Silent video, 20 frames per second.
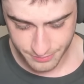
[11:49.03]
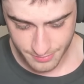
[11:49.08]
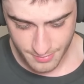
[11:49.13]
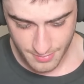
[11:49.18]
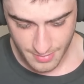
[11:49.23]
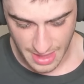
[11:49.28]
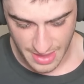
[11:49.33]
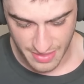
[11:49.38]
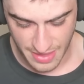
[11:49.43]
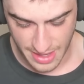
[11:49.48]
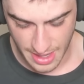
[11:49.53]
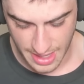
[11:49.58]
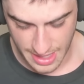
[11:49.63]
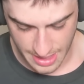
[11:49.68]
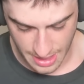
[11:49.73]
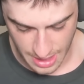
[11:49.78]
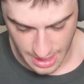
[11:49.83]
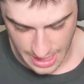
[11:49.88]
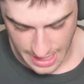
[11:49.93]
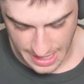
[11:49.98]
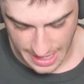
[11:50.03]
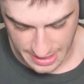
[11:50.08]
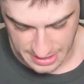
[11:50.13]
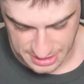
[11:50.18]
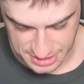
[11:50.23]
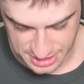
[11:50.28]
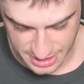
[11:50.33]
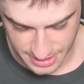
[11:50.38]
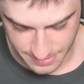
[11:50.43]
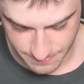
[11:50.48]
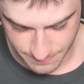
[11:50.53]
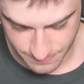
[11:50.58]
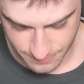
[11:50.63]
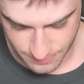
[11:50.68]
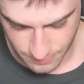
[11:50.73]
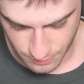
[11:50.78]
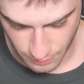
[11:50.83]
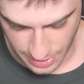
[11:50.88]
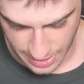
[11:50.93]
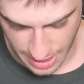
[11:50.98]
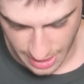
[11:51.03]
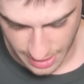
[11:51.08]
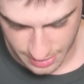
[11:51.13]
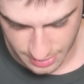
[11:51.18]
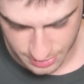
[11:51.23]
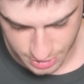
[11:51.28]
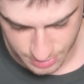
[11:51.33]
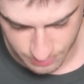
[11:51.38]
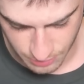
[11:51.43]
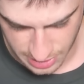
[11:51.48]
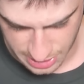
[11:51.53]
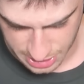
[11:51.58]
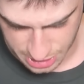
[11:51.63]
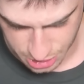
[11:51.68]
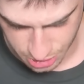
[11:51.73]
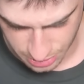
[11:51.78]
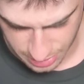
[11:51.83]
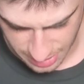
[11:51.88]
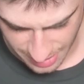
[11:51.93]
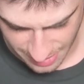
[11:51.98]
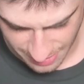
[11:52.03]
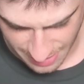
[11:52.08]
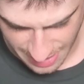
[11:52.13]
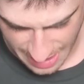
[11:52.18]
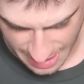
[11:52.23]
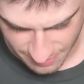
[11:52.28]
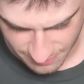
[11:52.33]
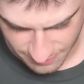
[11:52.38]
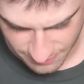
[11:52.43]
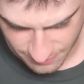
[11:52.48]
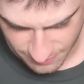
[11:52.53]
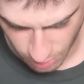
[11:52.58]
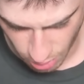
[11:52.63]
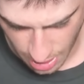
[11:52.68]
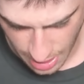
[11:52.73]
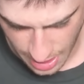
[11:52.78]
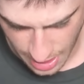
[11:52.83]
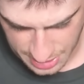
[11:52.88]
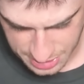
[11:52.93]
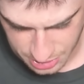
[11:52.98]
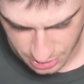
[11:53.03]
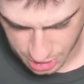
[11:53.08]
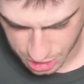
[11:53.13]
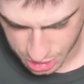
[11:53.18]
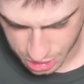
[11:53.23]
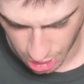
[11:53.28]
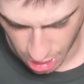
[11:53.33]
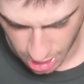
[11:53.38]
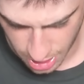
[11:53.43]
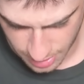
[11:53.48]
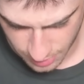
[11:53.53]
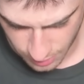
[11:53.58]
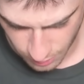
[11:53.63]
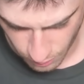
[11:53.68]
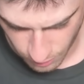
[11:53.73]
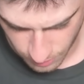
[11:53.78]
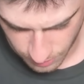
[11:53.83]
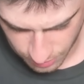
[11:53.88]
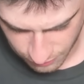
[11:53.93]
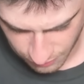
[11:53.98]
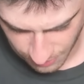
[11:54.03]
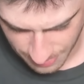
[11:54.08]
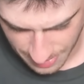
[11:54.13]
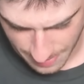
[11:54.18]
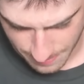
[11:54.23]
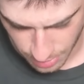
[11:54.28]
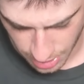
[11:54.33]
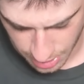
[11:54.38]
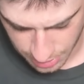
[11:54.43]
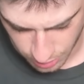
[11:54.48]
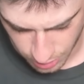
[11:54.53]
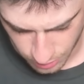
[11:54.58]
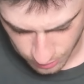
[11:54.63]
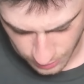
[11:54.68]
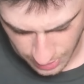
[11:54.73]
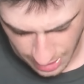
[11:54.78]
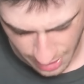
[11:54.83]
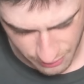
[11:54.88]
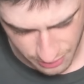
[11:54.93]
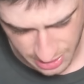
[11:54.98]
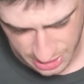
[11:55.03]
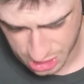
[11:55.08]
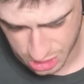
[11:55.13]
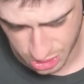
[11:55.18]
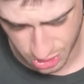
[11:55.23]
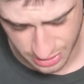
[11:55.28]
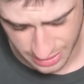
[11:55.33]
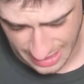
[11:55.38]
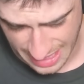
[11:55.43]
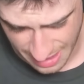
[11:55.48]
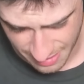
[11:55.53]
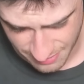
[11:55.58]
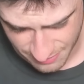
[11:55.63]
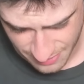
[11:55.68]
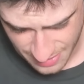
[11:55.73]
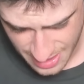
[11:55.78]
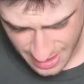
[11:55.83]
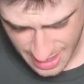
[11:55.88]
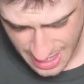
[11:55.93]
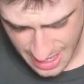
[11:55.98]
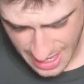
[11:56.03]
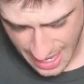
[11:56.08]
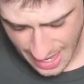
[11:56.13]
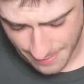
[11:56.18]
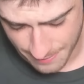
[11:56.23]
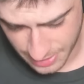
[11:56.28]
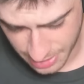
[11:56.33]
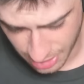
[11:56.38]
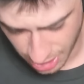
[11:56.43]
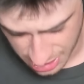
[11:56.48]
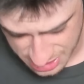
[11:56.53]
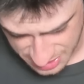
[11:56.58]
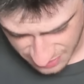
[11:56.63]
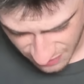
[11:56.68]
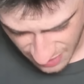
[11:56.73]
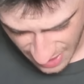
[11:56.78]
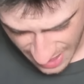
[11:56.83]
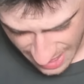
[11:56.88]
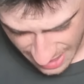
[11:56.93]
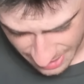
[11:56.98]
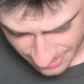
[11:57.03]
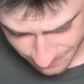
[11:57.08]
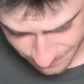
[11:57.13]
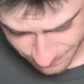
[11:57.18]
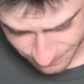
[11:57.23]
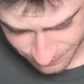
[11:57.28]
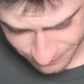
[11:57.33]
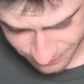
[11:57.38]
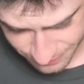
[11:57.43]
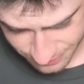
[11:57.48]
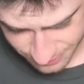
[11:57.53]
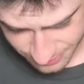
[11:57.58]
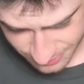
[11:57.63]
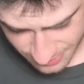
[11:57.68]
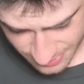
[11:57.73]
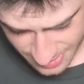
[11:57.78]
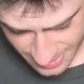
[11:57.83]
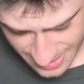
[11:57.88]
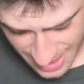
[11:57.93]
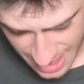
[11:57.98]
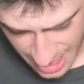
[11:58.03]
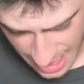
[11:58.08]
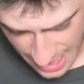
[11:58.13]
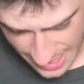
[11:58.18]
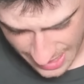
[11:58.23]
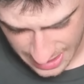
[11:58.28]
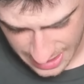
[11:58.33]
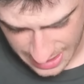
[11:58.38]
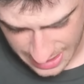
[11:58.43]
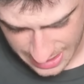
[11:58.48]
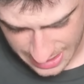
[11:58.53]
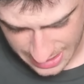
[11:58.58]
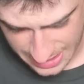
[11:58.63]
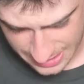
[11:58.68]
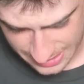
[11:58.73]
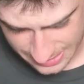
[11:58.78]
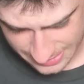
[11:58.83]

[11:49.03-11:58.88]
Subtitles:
then I had a sip when I really shouldn't have, or I took a shot from that bottle when I really shouldn't have. And because of that, I